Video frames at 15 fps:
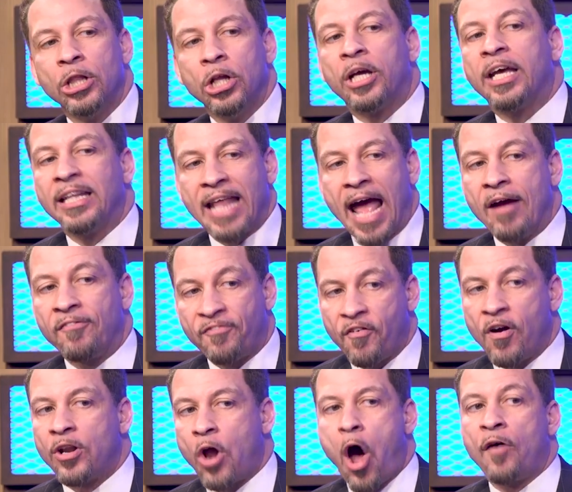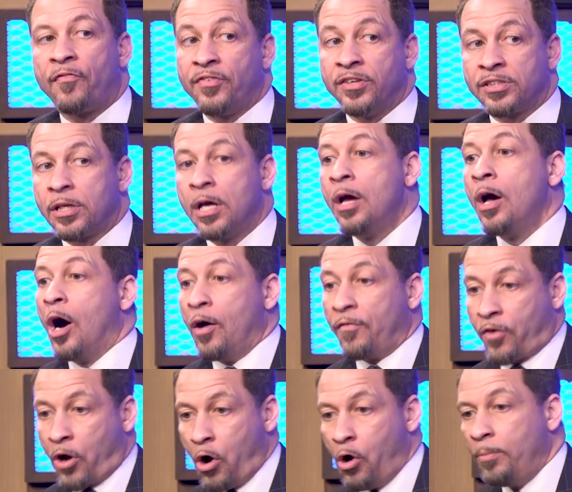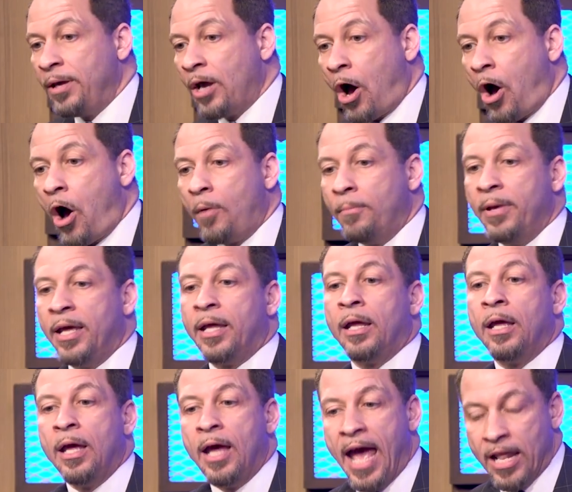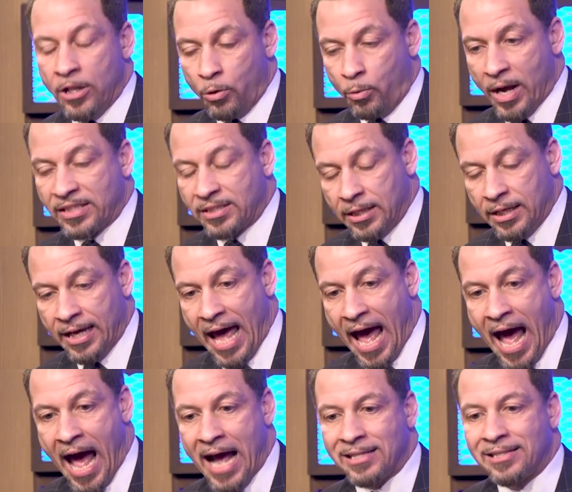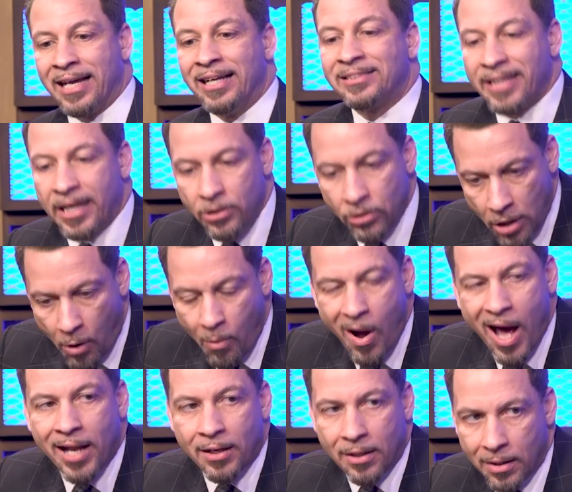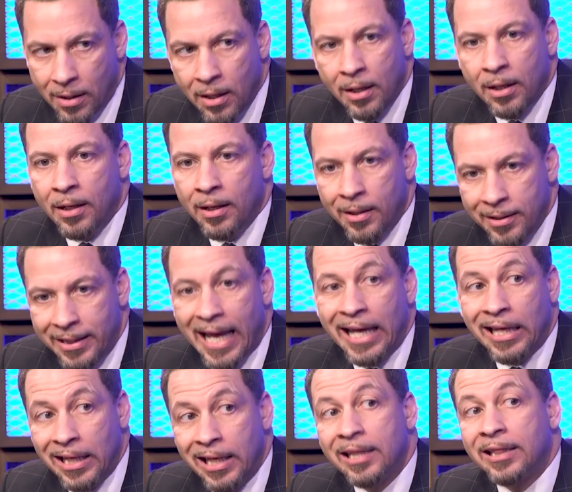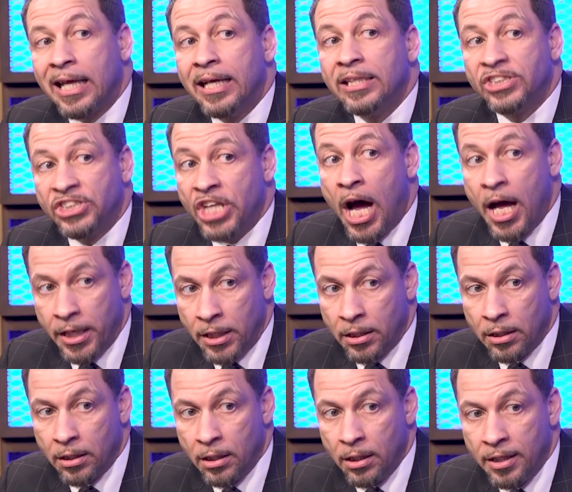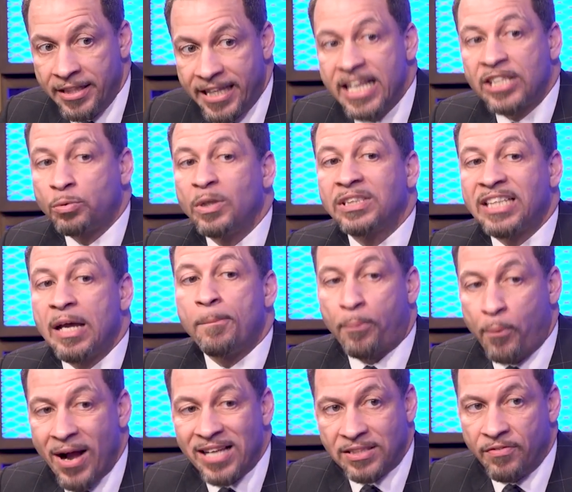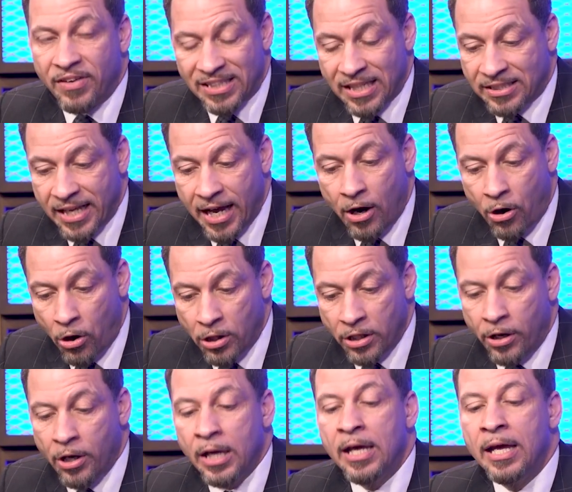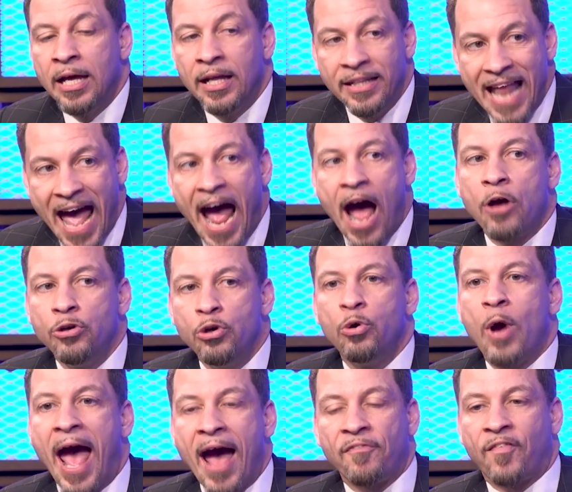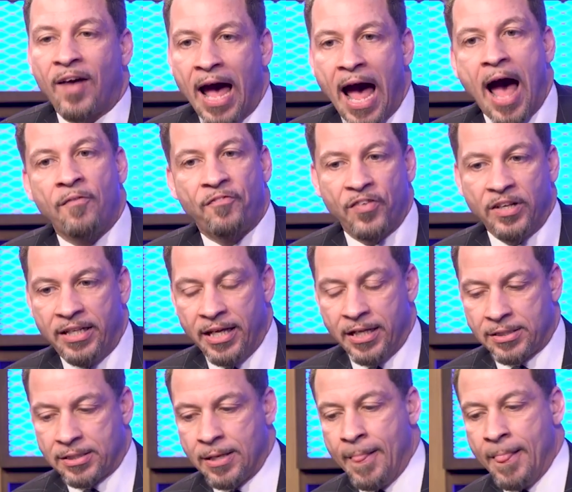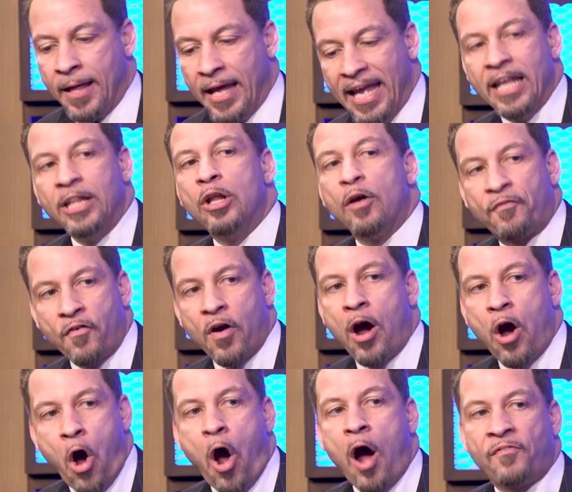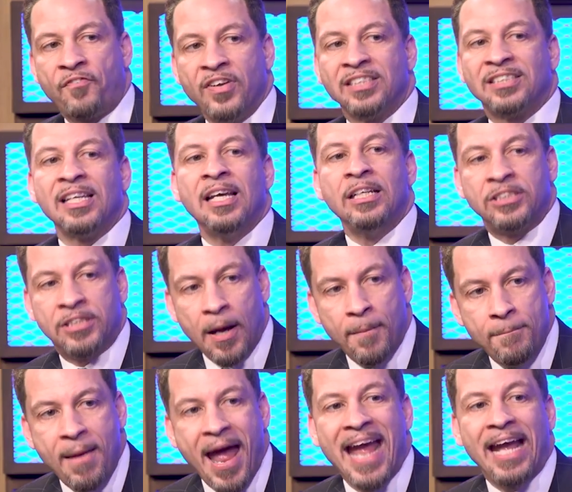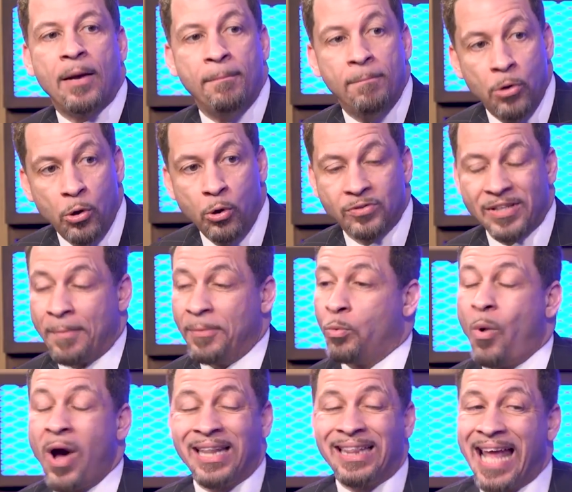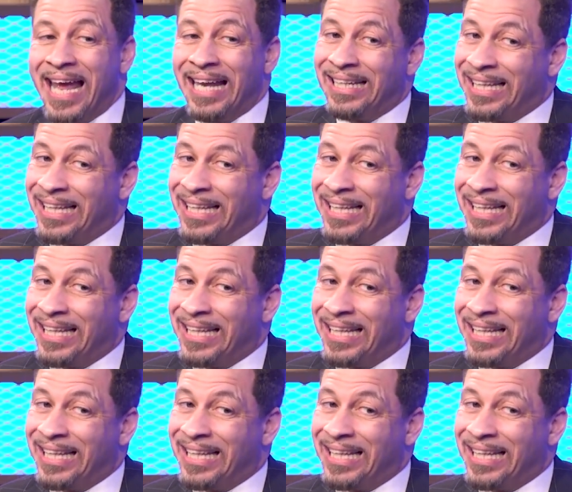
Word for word: look at that front office of Koby Altman and the rest of the guys and say, you know what? They can get things done. Okay. This was impressive. As I said earlier, now you have confidence in the front office to make moves. I mean, what they